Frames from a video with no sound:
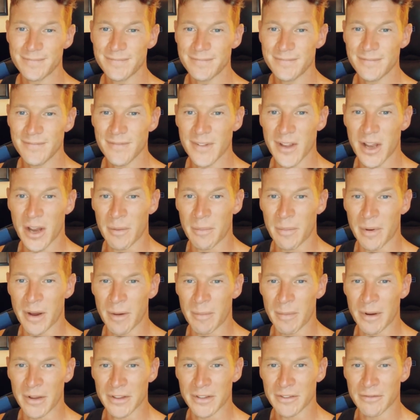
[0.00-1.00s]
ab about
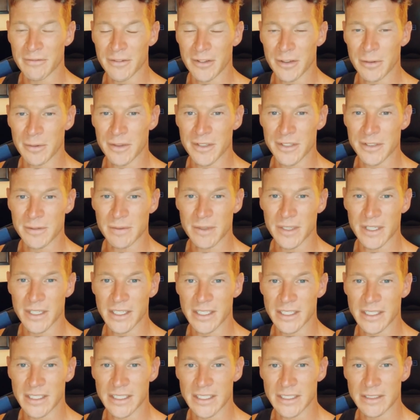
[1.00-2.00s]
the film, because we had
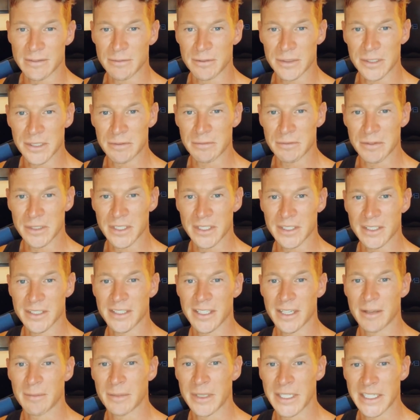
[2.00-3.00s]
a really, really good time
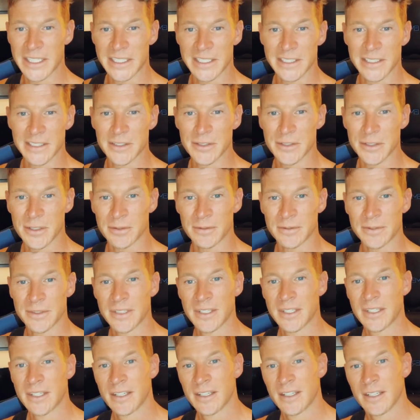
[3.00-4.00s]
making it. So,
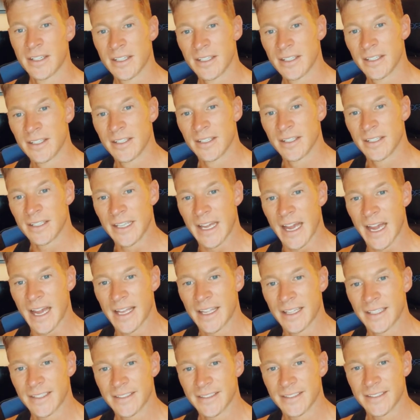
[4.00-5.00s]
yeah,
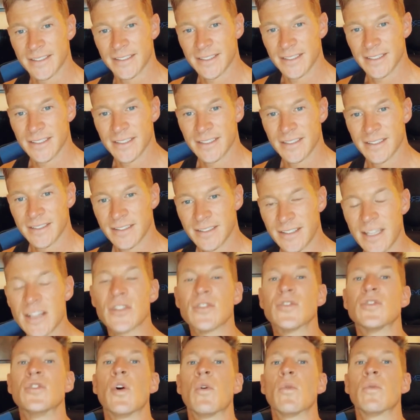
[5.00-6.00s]
let us
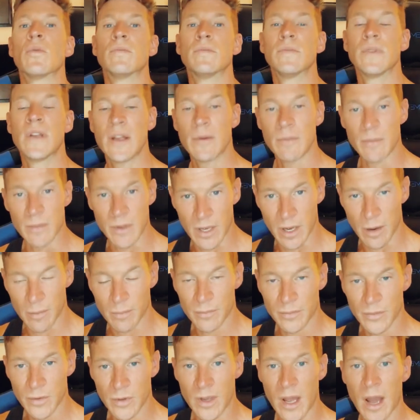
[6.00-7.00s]
know. Hit me up. You
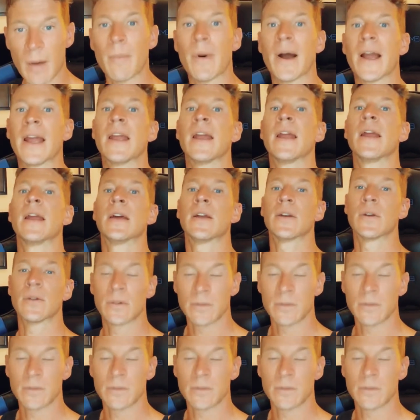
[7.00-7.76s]
got my handle.